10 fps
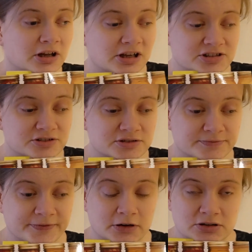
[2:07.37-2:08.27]
As
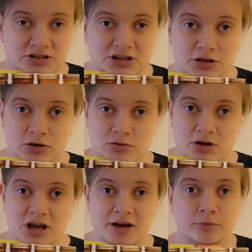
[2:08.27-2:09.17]
far as I know,
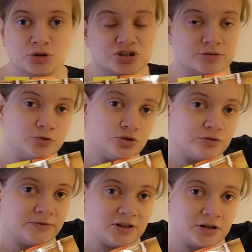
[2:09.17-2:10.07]
I have watched some
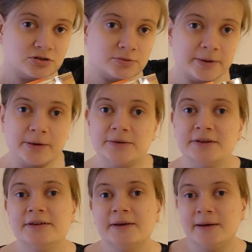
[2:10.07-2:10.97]
YouTube videos about it.